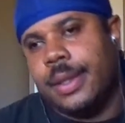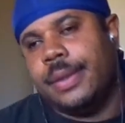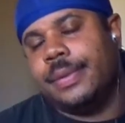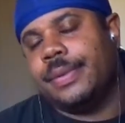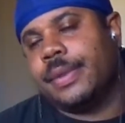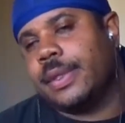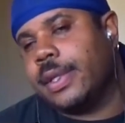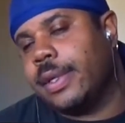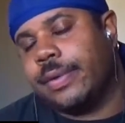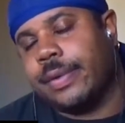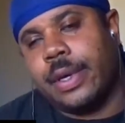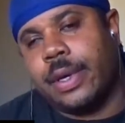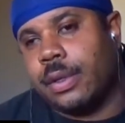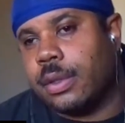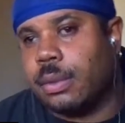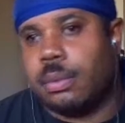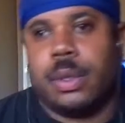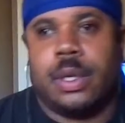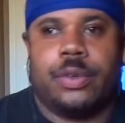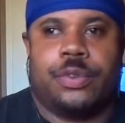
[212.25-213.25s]
See, if that
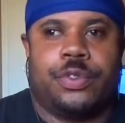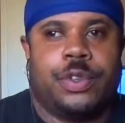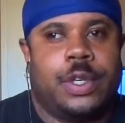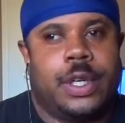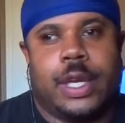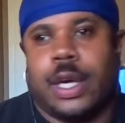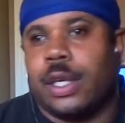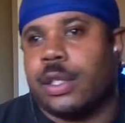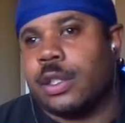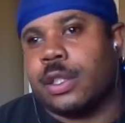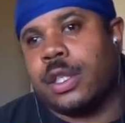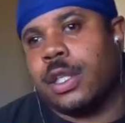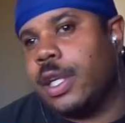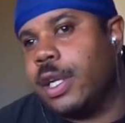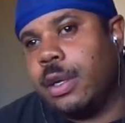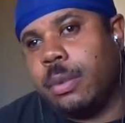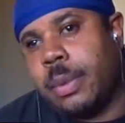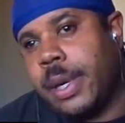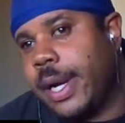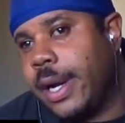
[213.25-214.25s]
was my friend, I'd just let
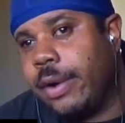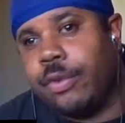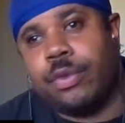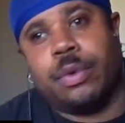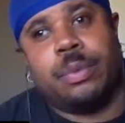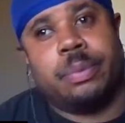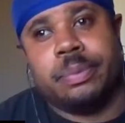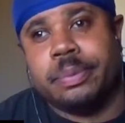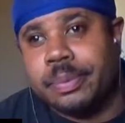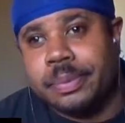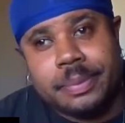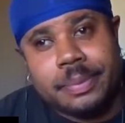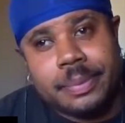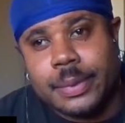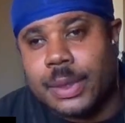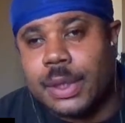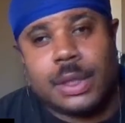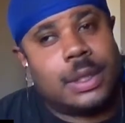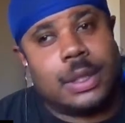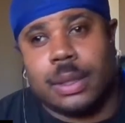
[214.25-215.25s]
him have him.
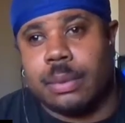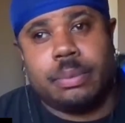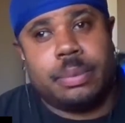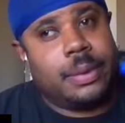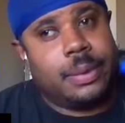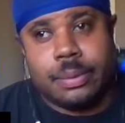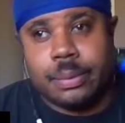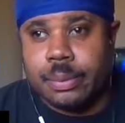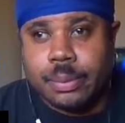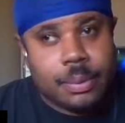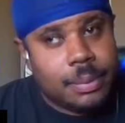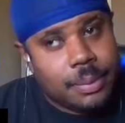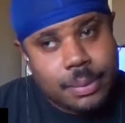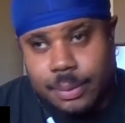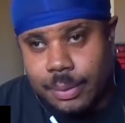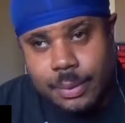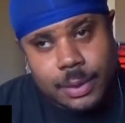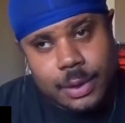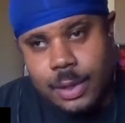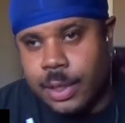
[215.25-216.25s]
Simple.
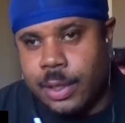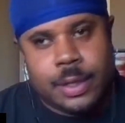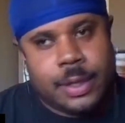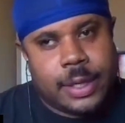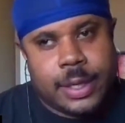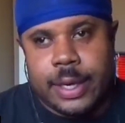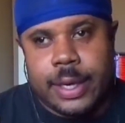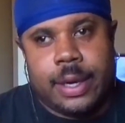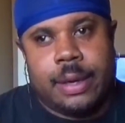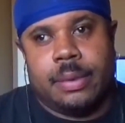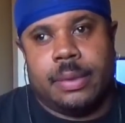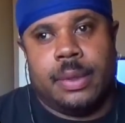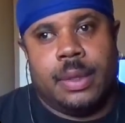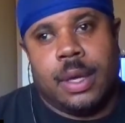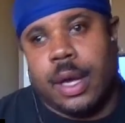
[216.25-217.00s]
Then you can have him.